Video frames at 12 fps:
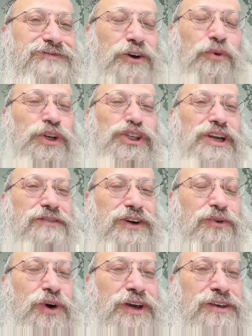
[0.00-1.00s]

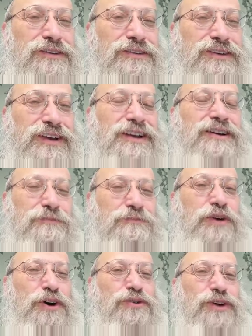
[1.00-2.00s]
Whichever way,
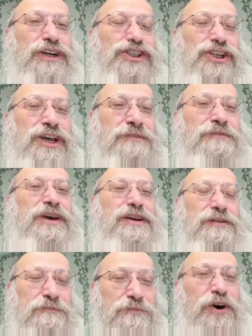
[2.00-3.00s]
Baruch Hashem,
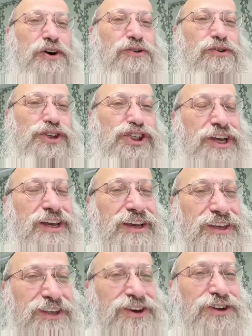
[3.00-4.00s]
Baruch
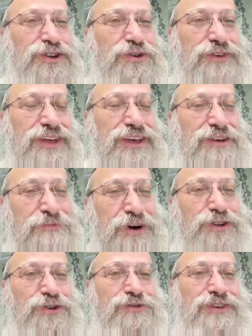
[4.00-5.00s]
Shehecheyanu
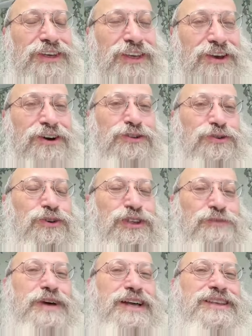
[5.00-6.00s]
v'kimonu v'hegiyonu
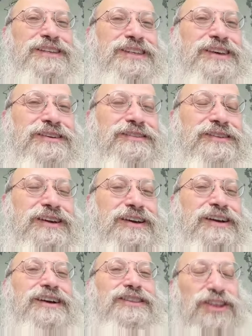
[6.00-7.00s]
lizman hazeh.
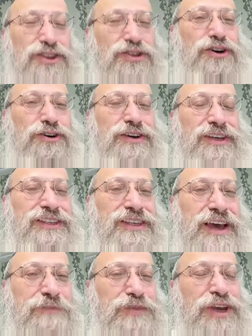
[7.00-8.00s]
The Torah is
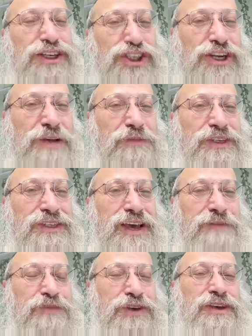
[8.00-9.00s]
happy, Hashem is
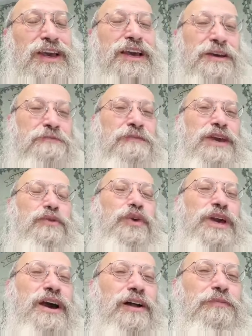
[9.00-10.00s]
happy. May
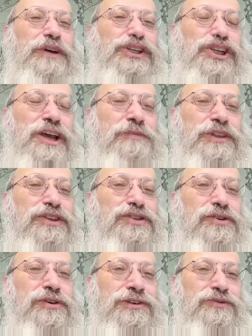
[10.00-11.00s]
we help Hashem and the
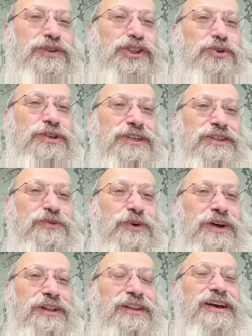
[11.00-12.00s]
Torah rejoice as
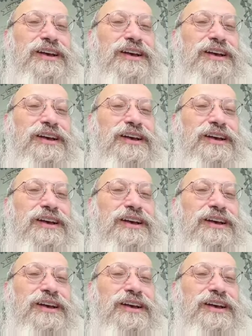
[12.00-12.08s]
well.